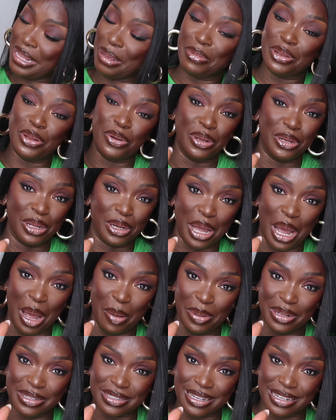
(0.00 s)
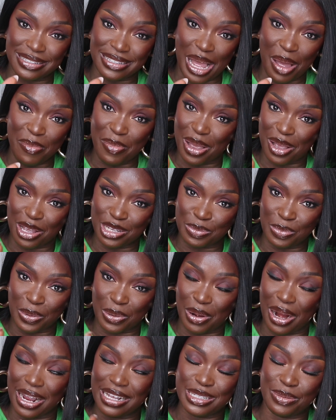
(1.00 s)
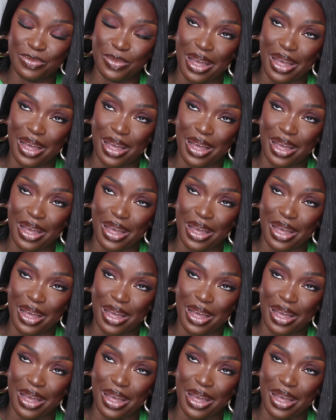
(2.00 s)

Let me know in the comments, because I might just be crazy,